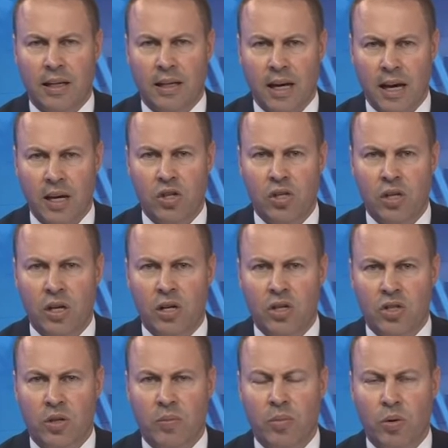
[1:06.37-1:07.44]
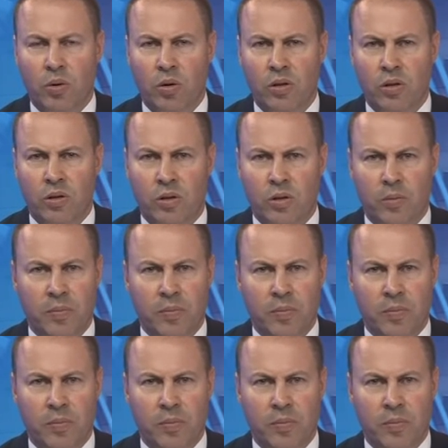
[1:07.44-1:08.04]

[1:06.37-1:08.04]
cash support to